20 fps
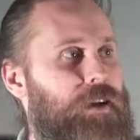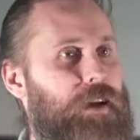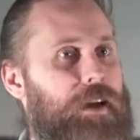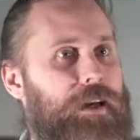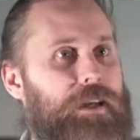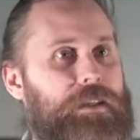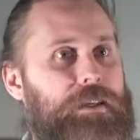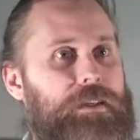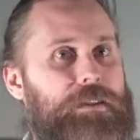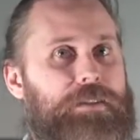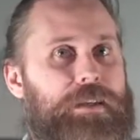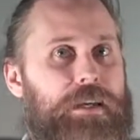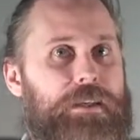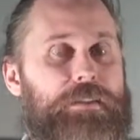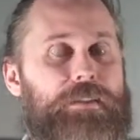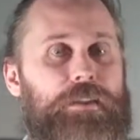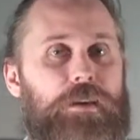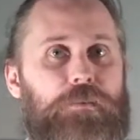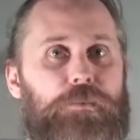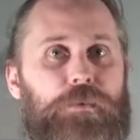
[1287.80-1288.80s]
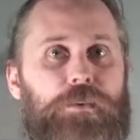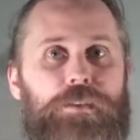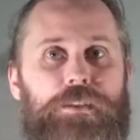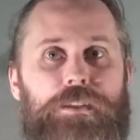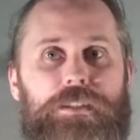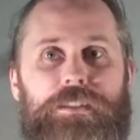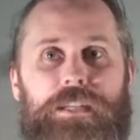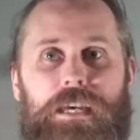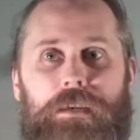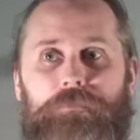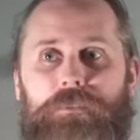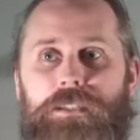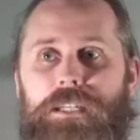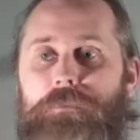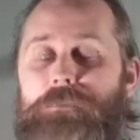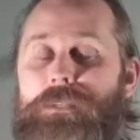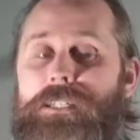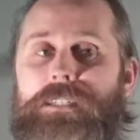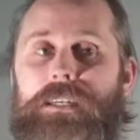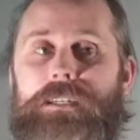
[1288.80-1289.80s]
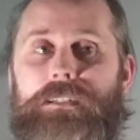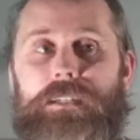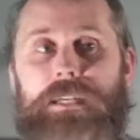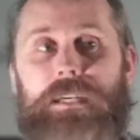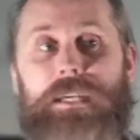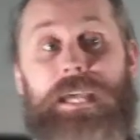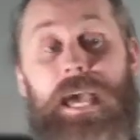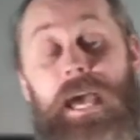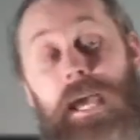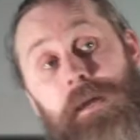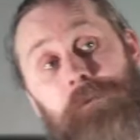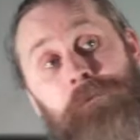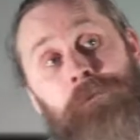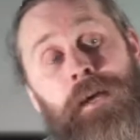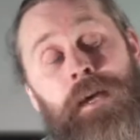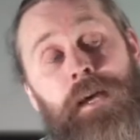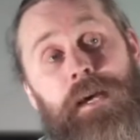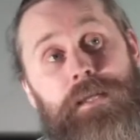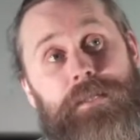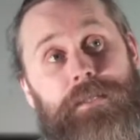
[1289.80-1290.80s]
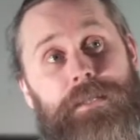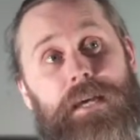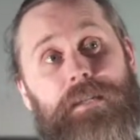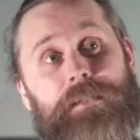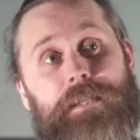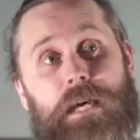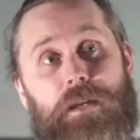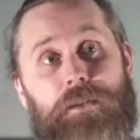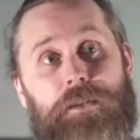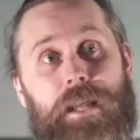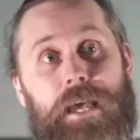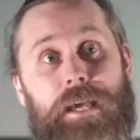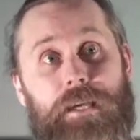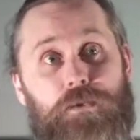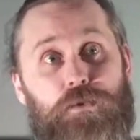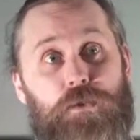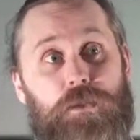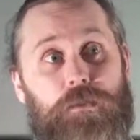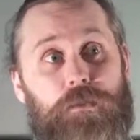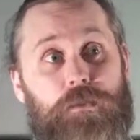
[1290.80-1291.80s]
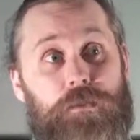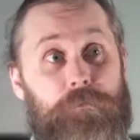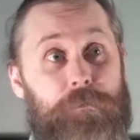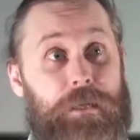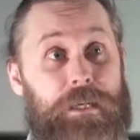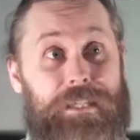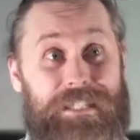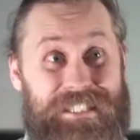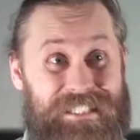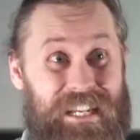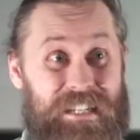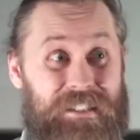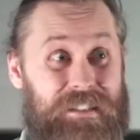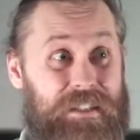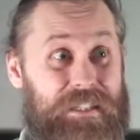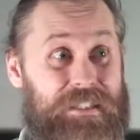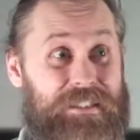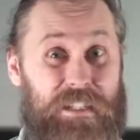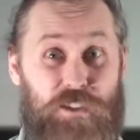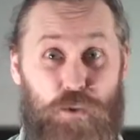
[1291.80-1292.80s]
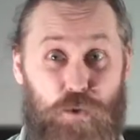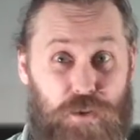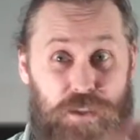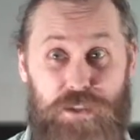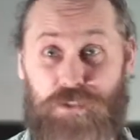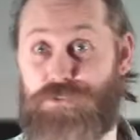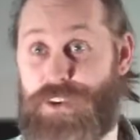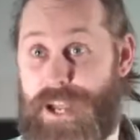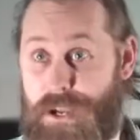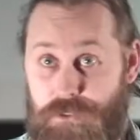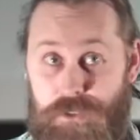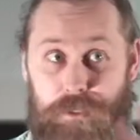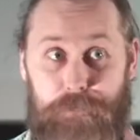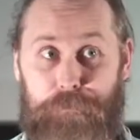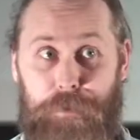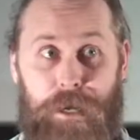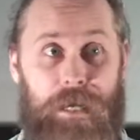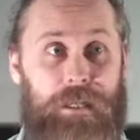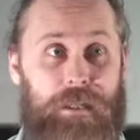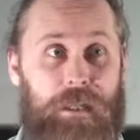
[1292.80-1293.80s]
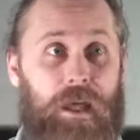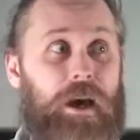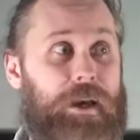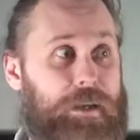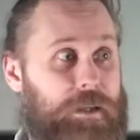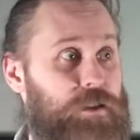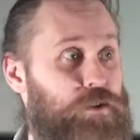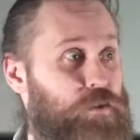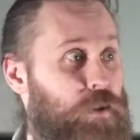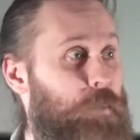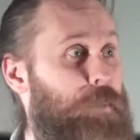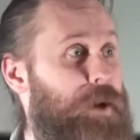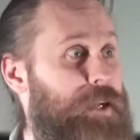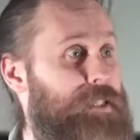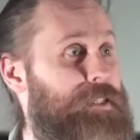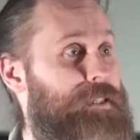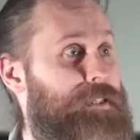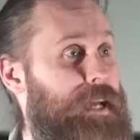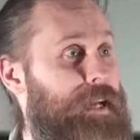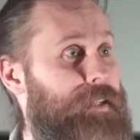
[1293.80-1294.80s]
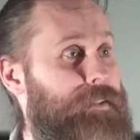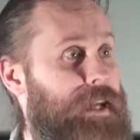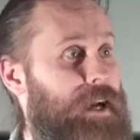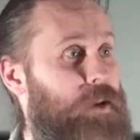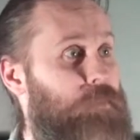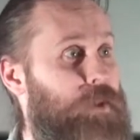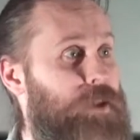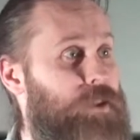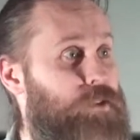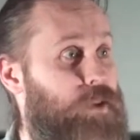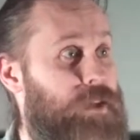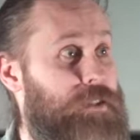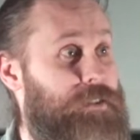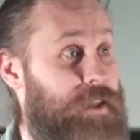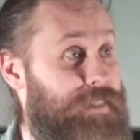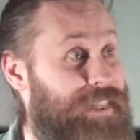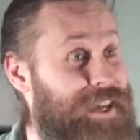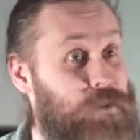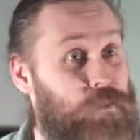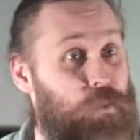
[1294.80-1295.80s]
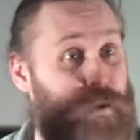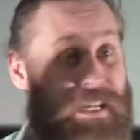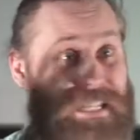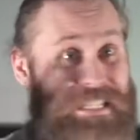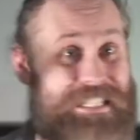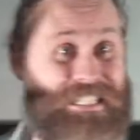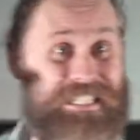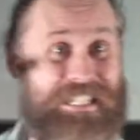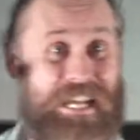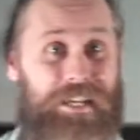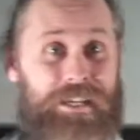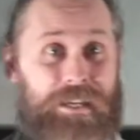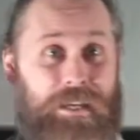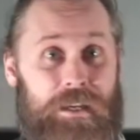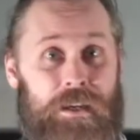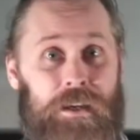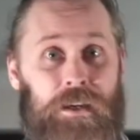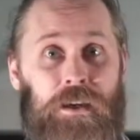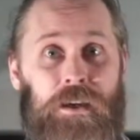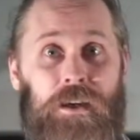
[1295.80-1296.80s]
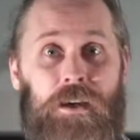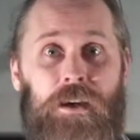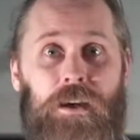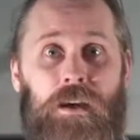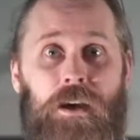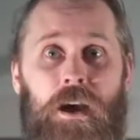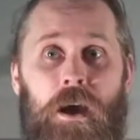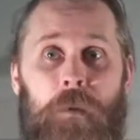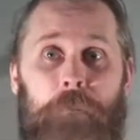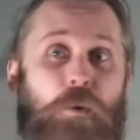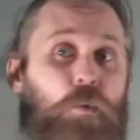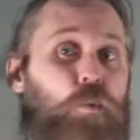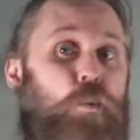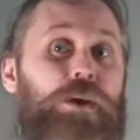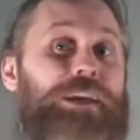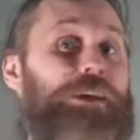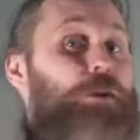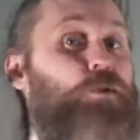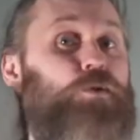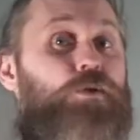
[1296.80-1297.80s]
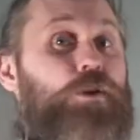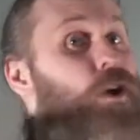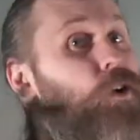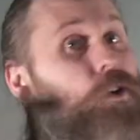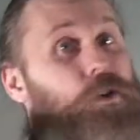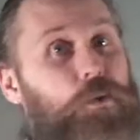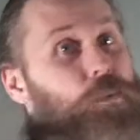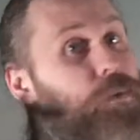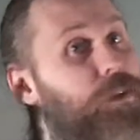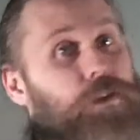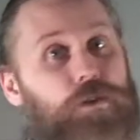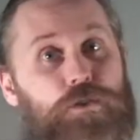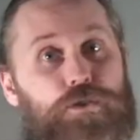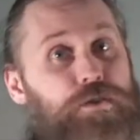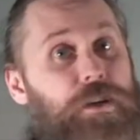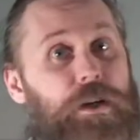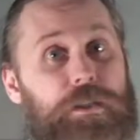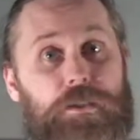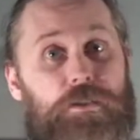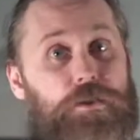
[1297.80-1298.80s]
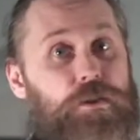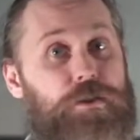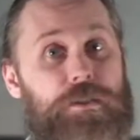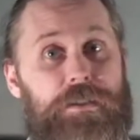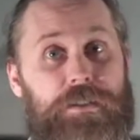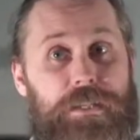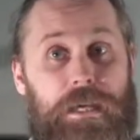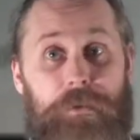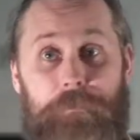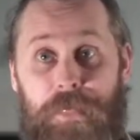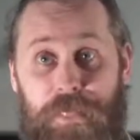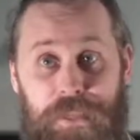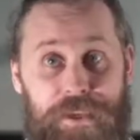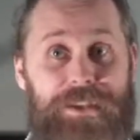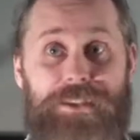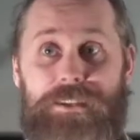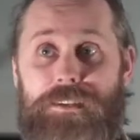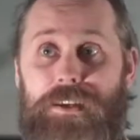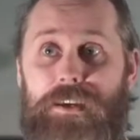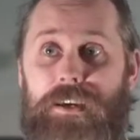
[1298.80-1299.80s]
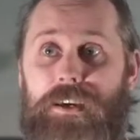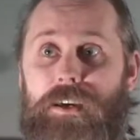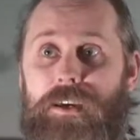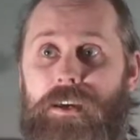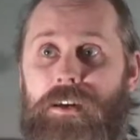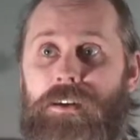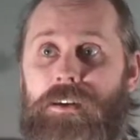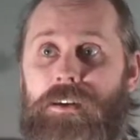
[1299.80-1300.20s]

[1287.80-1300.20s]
He says that we're on the same team. He says that he came and sat down next to me. He said you were surrounded by light, so I went and sat down with you. I was like, that's what he's saying. But we all know that we're not trying to do the same things here.